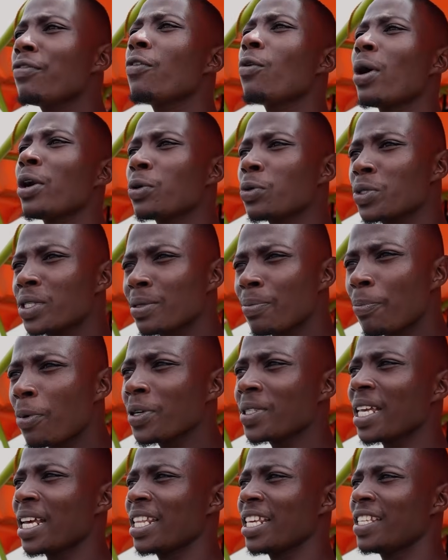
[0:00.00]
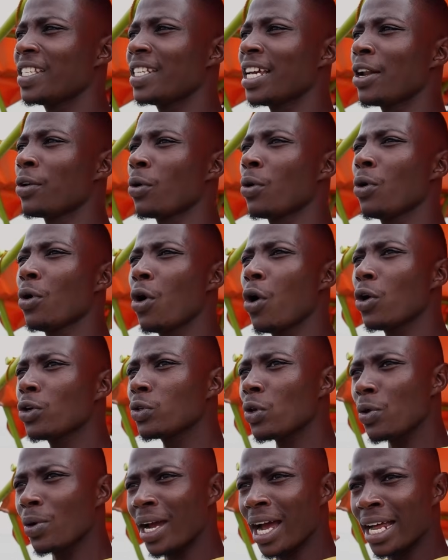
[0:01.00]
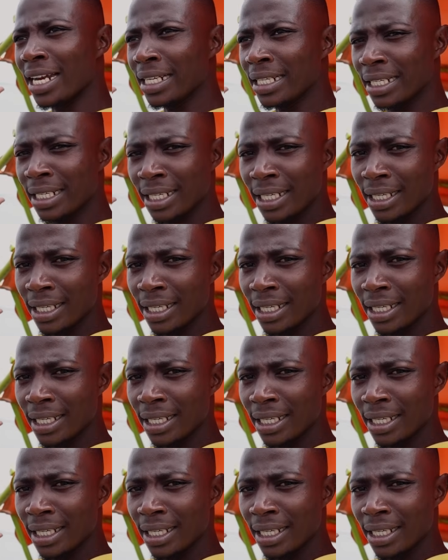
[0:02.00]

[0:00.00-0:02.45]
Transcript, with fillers: If you want to sponsor this channel, also you can,